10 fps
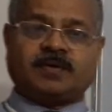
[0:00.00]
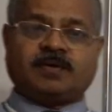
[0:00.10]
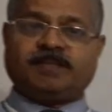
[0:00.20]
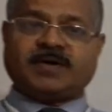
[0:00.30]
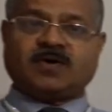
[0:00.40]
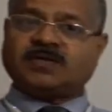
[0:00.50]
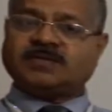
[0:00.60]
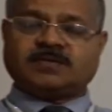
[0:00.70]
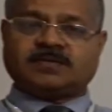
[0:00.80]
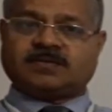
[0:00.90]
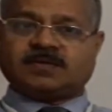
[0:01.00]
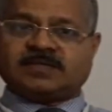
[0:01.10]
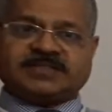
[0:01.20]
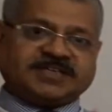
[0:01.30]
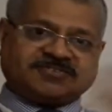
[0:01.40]
because
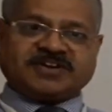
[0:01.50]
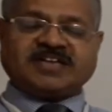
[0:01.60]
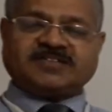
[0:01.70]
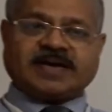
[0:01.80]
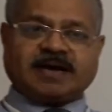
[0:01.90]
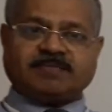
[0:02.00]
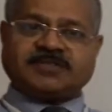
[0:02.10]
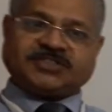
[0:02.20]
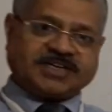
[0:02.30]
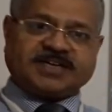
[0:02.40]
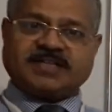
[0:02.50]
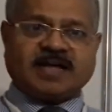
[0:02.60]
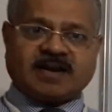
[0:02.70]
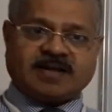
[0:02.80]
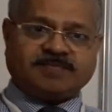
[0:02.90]
the trees have shed
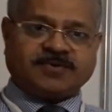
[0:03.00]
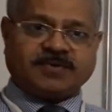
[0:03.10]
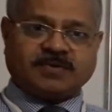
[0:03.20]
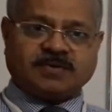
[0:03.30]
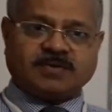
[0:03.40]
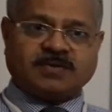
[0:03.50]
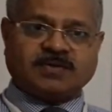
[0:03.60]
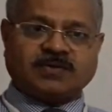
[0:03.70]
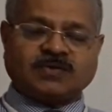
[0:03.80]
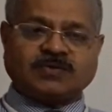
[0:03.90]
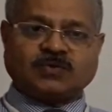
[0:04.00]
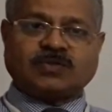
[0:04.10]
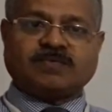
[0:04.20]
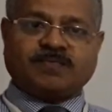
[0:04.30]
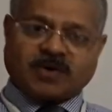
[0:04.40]
their leaves. So
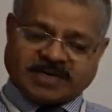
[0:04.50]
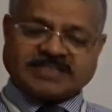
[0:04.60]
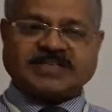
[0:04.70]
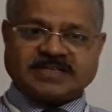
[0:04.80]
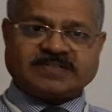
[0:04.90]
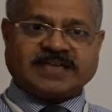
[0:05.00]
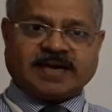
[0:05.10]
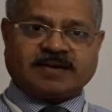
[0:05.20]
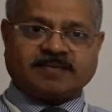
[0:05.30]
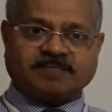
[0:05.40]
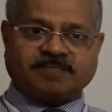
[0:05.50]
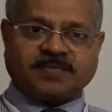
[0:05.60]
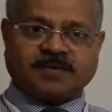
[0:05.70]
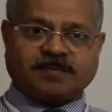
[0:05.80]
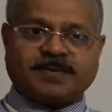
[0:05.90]
the forest is there,
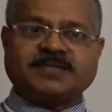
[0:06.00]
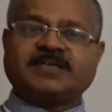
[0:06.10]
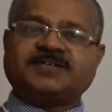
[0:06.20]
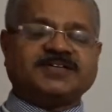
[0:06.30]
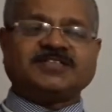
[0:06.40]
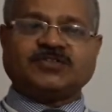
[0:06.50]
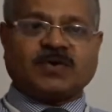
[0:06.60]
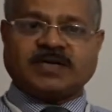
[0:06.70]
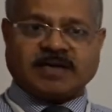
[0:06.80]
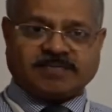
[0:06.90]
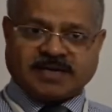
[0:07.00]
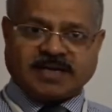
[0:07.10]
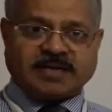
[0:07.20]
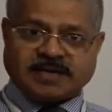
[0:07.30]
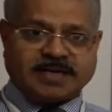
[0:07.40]
but the trees don't have
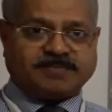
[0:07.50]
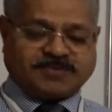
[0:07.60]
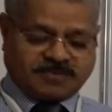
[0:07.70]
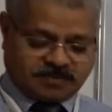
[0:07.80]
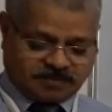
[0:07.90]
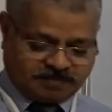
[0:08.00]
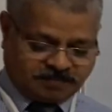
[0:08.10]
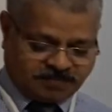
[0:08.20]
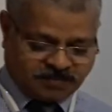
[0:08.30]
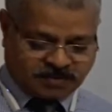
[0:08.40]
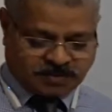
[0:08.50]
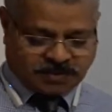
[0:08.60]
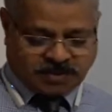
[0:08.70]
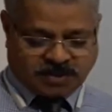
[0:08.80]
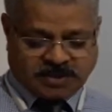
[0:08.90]
any leaves.
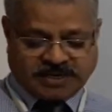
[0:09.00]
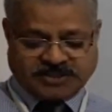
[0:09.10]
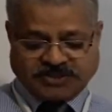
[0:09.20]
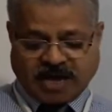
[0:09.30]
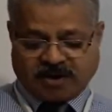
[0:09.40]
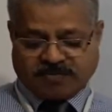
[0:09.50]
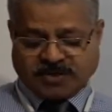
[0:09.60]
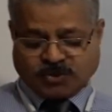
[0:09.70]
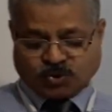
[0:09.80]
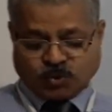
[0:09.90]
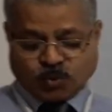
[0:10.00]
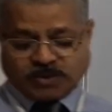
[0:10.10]
Starving through